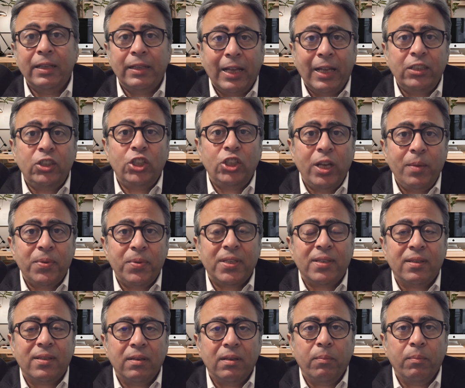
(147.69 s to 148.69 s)
that
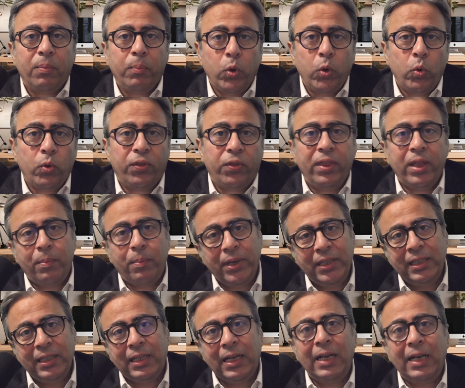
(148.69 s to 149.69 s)
shapes both the
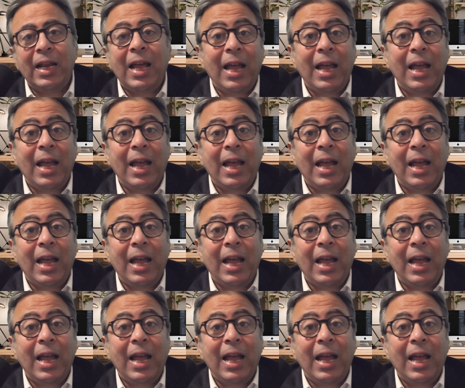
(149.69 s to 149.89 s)
medical